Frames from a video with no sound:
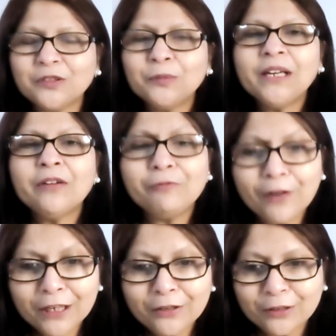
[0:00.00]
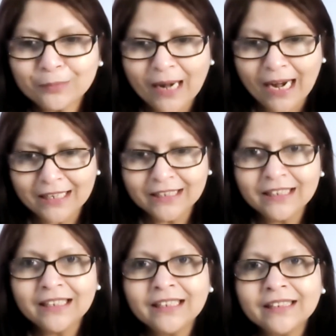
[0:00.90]
could be a very good brand
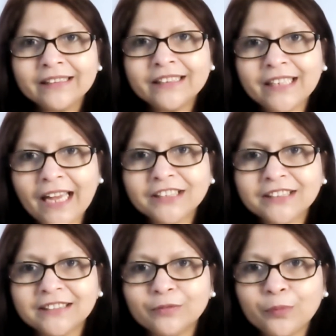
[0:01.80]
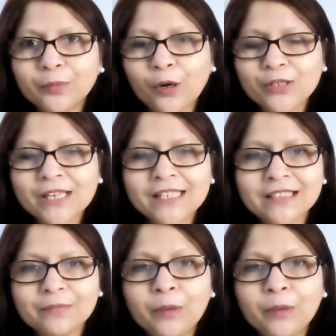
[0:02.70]
creation process.